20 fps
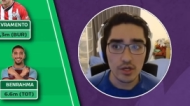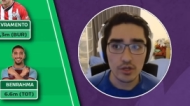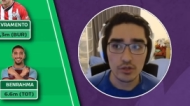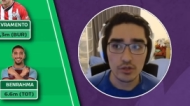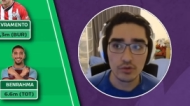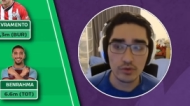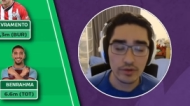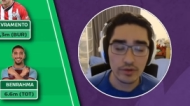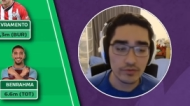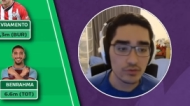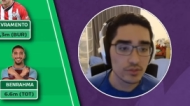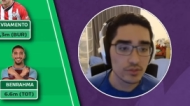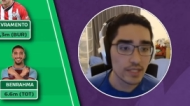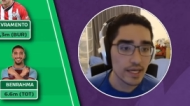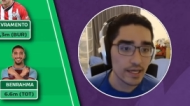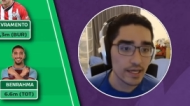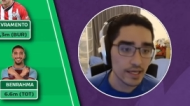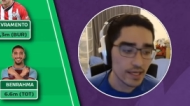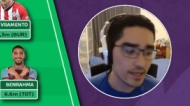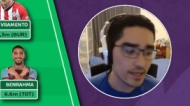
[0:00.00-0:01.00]
you know, if you
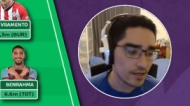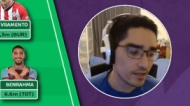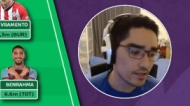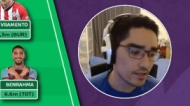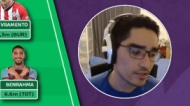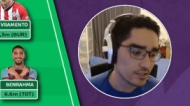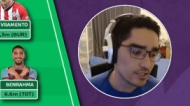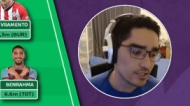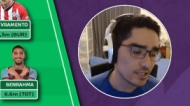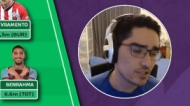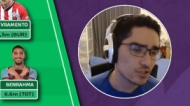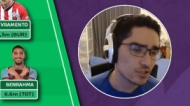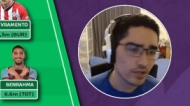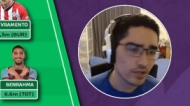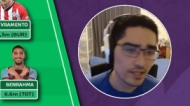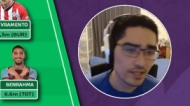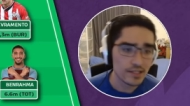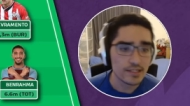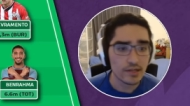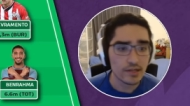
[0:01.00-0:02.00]
take a hit, it's it's
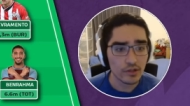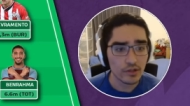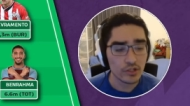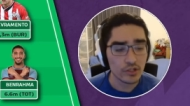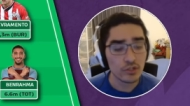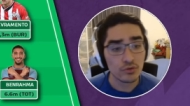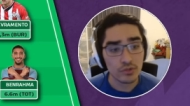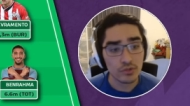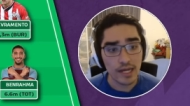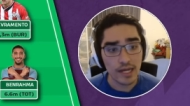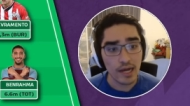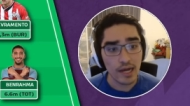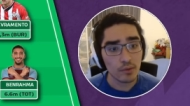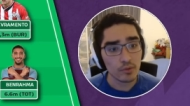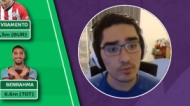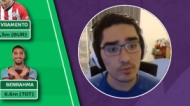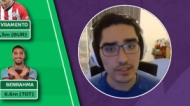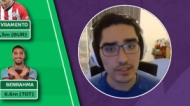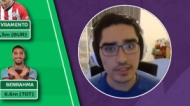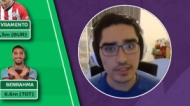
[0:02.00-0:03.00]
not necessarily a huge
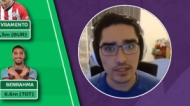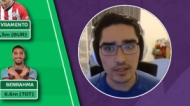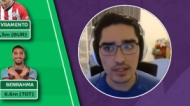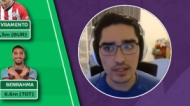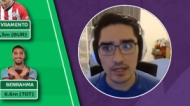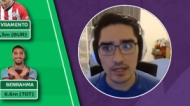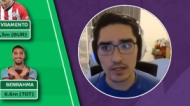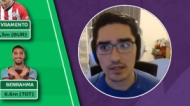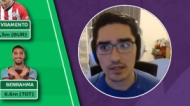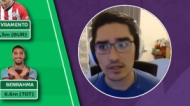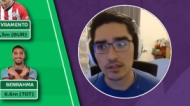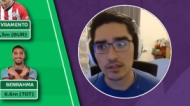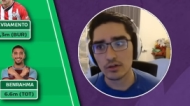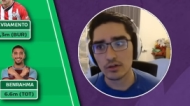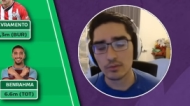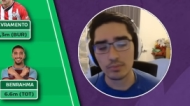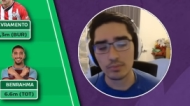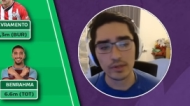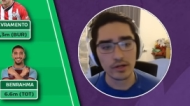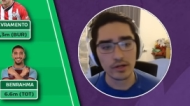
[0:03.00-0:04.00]
gamble because I think a
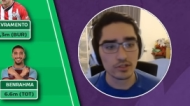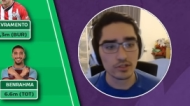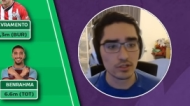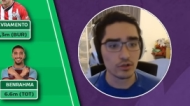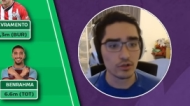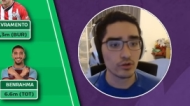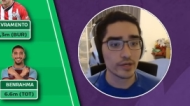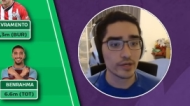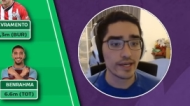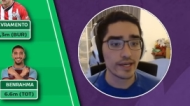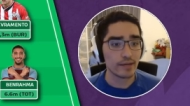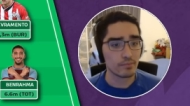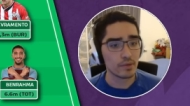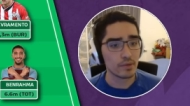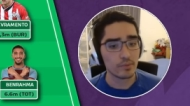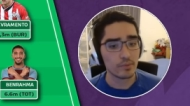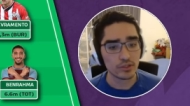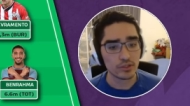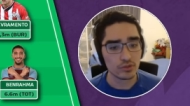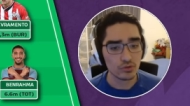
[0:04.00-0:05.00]
lot of players are looking at
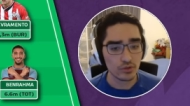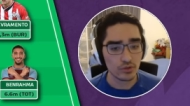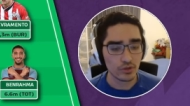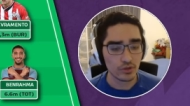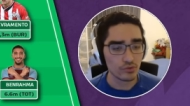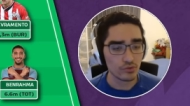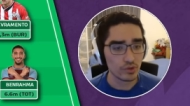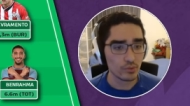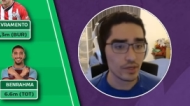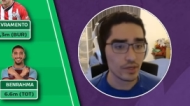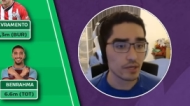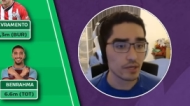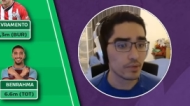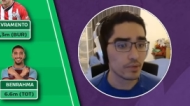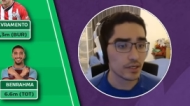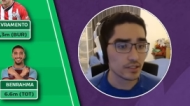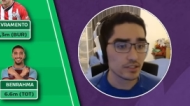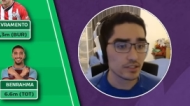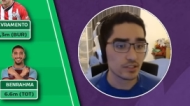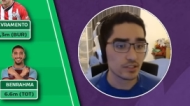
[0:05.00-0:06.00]
maybe two to three week
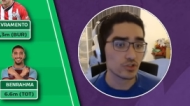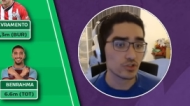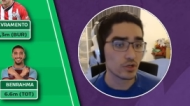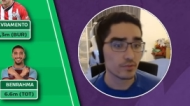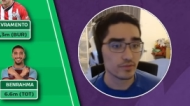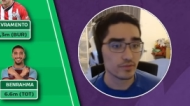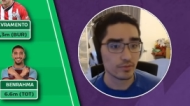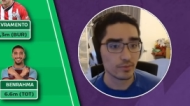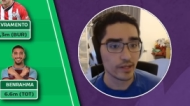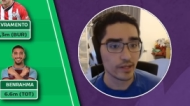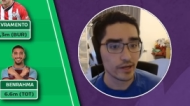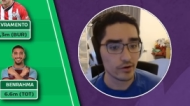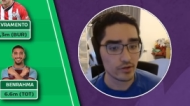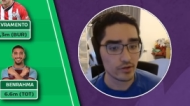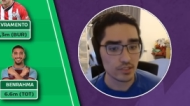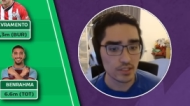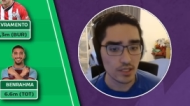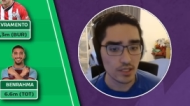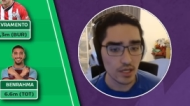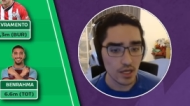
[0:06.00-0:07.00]
punts in terms of
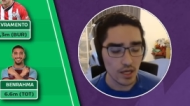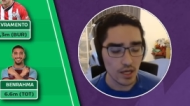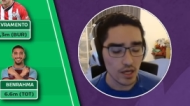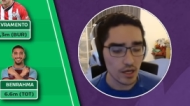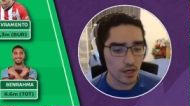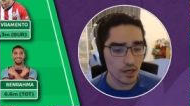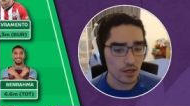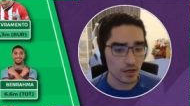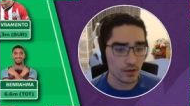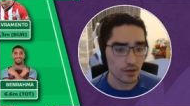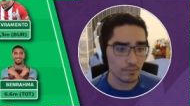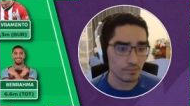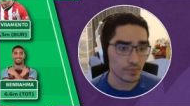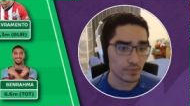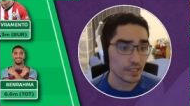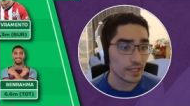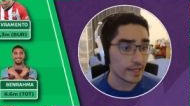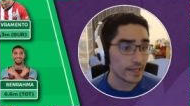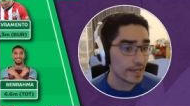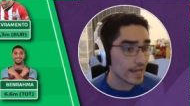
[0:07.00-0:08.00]
players um,
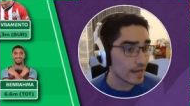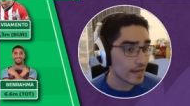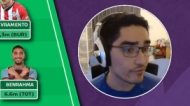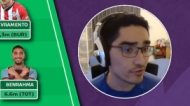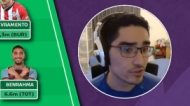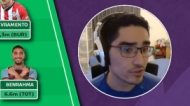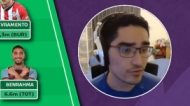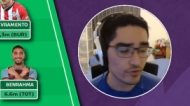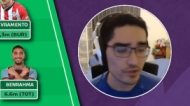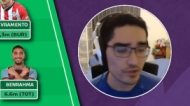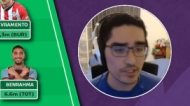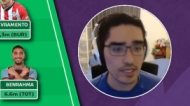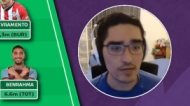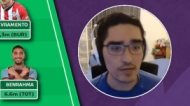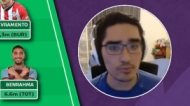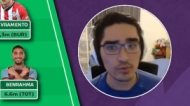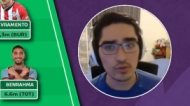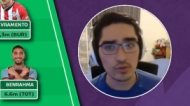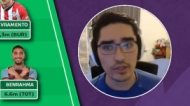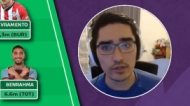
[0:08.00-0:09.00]
like Havertz, for
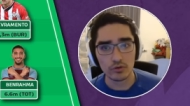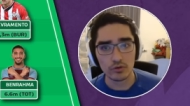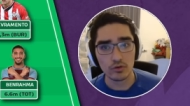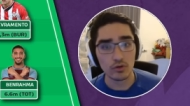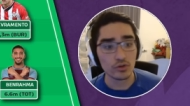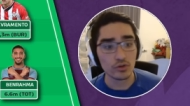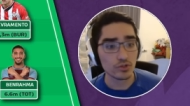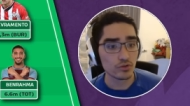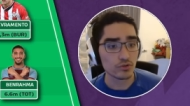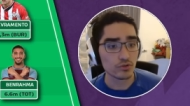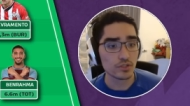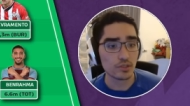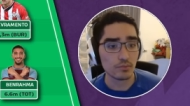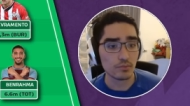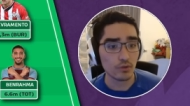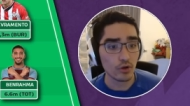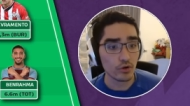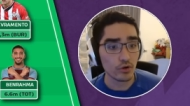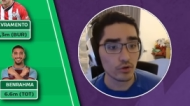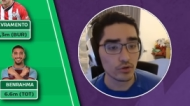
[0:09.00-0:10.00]
example, and also
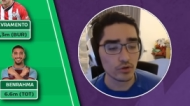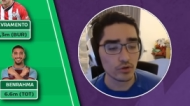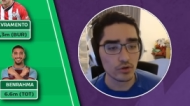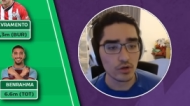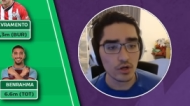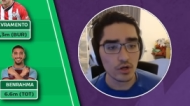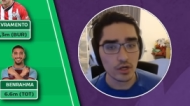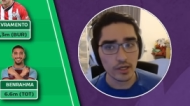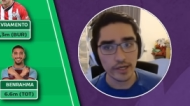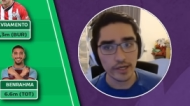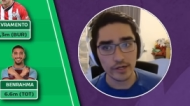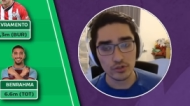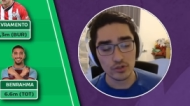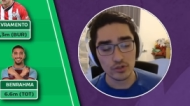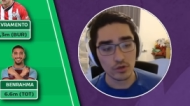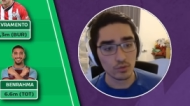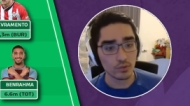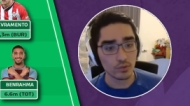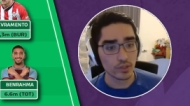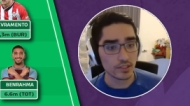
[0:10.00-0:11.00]
some longer kind of
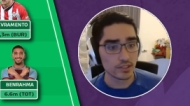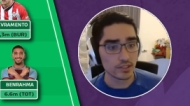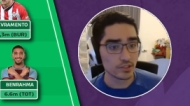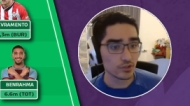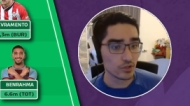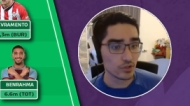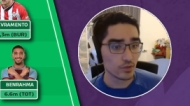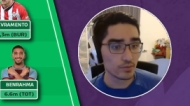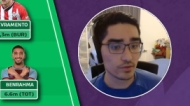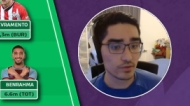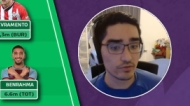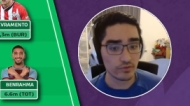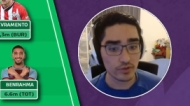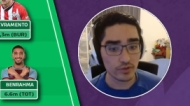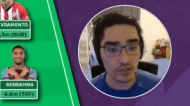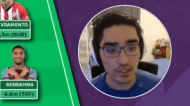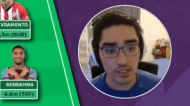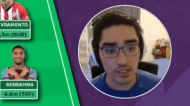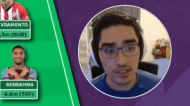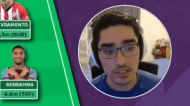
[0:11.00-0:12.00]
turn ones in terms of
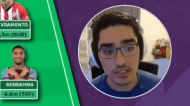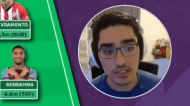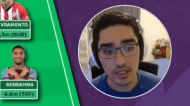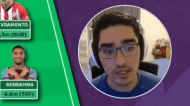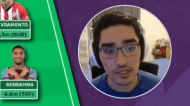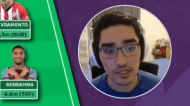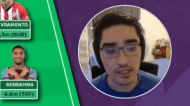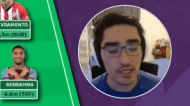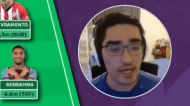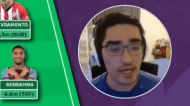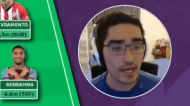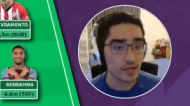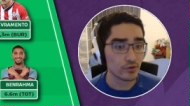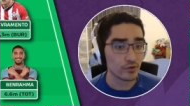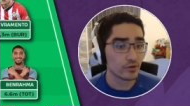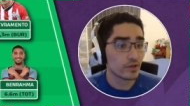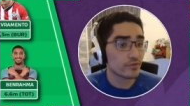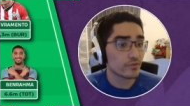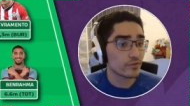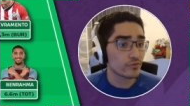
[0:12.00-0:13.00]
Son and Kane
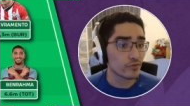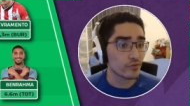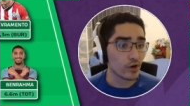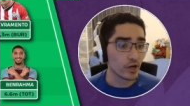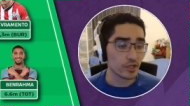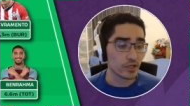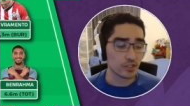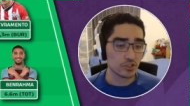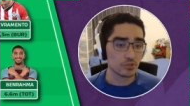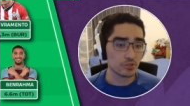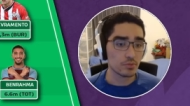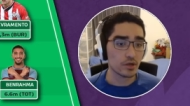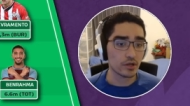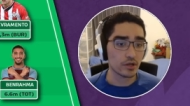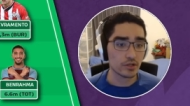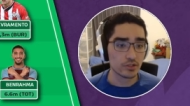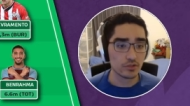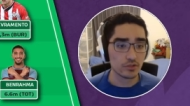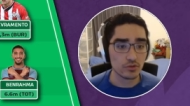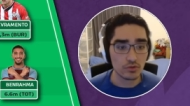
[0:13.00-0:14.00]
or even Vardy, to be
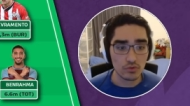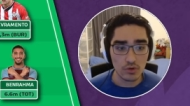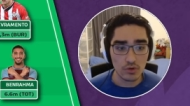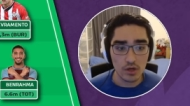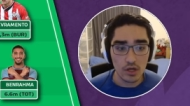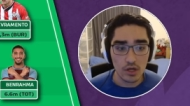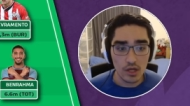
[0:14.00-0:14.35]
honest, who,